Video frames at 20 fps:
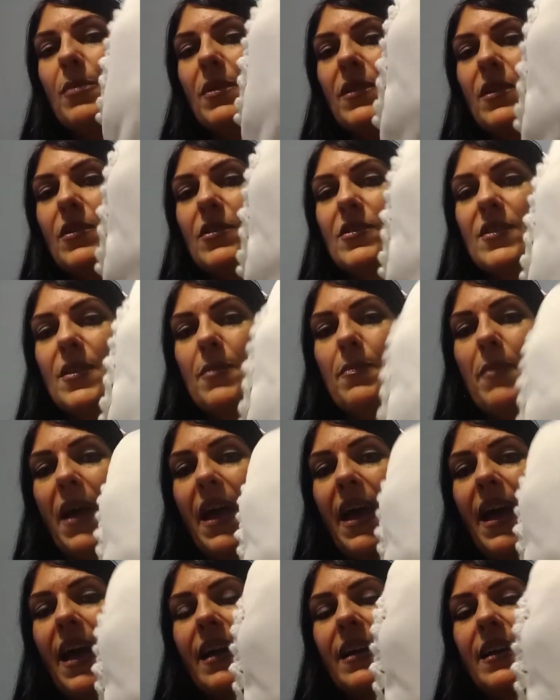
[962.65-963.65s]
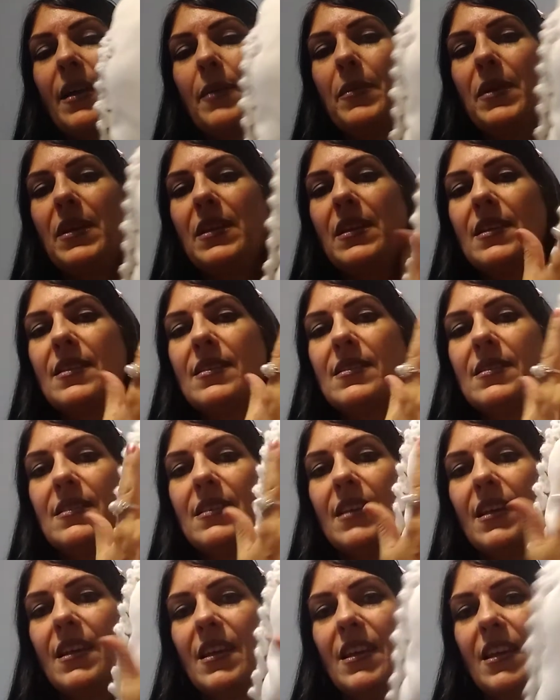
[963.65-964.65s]
And there's the back. I mean, it's
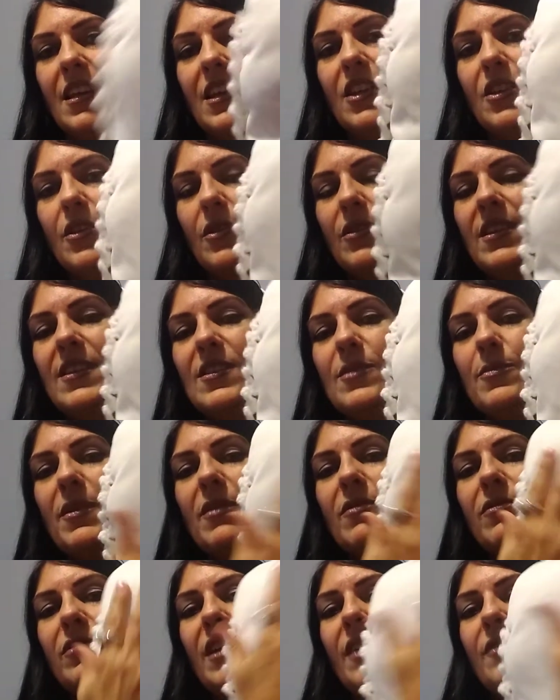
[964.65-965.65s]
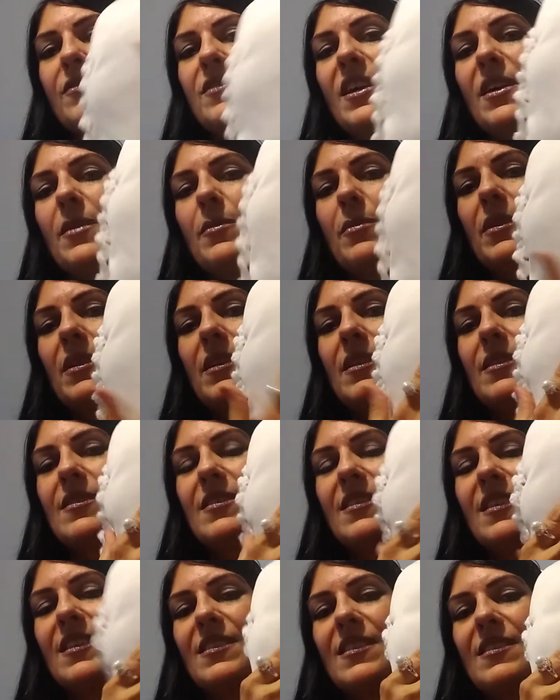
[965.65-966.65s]
it needs to be fluffed up, but
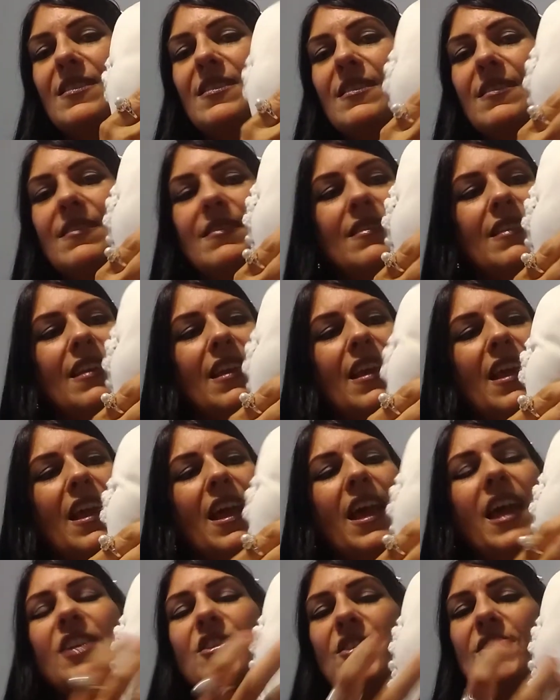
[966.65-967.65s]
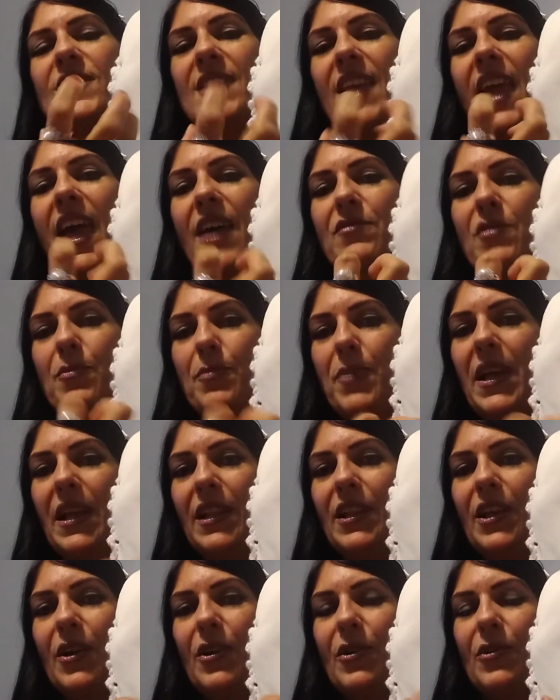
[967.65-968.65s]
it doesn't have a
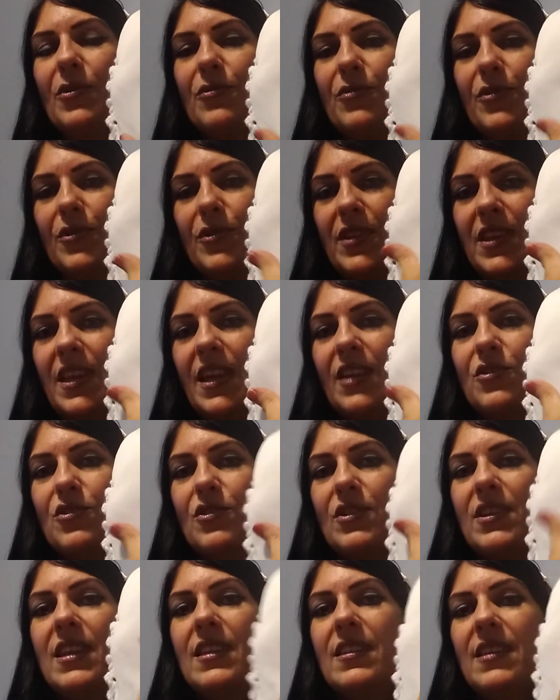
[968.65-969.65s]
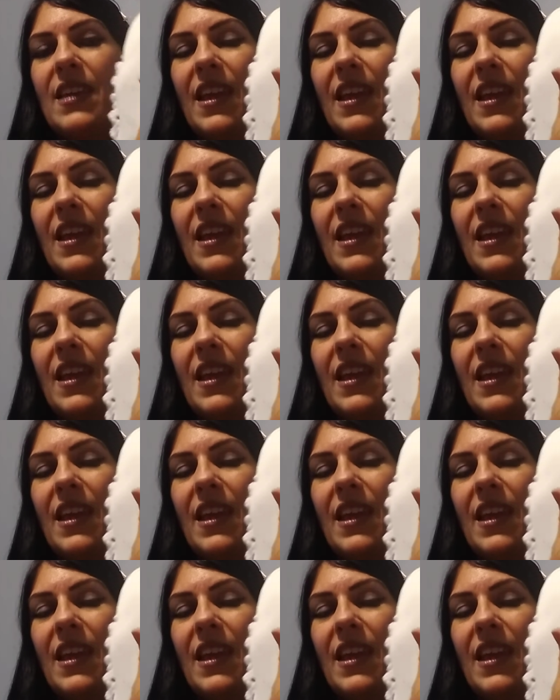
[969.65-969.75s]
pillow for the underneath.